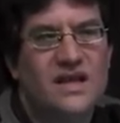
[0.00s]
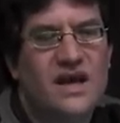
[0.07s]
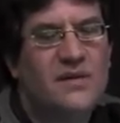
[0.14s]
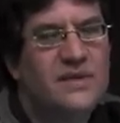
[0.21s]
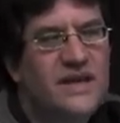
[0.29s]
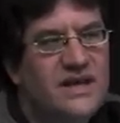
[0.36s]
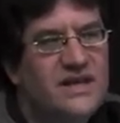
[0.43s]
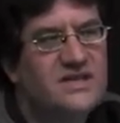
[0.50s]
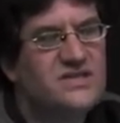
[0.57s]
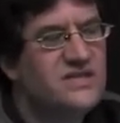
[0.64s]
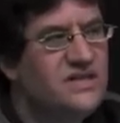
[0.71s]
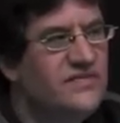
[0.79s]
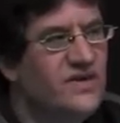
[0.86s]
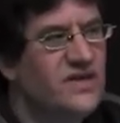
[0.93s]
how many
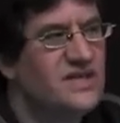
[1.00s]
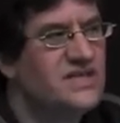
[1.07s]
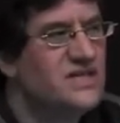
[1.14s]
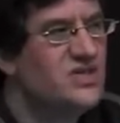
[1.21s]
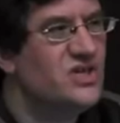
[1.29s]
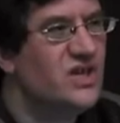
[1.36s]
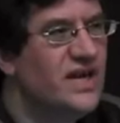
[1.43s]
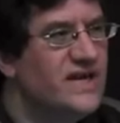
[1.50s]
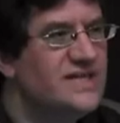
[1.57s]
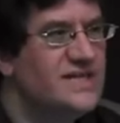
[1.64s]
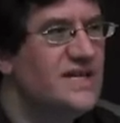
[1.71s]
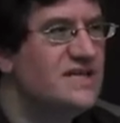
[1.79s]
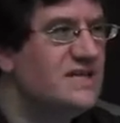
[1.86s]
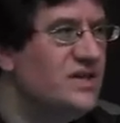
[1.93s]
innocent civilians has the United
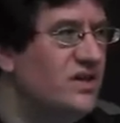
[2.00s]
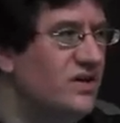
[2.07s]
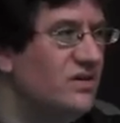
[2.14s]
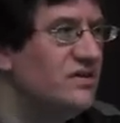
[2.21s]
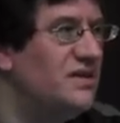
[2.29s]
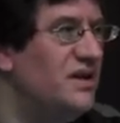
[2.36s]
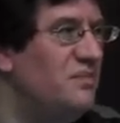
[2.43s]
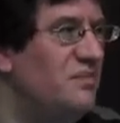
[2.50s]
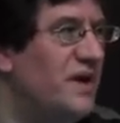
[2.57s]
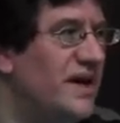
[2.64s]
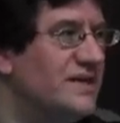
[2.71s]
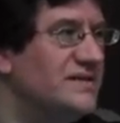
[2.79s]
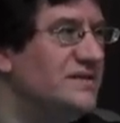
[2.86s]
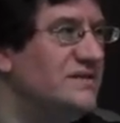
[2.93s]
States killed in
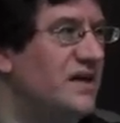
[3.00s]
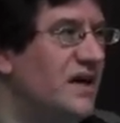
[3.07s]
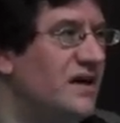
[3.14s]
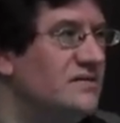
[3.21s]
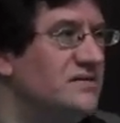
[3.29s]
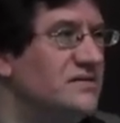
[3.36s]
Pakistan?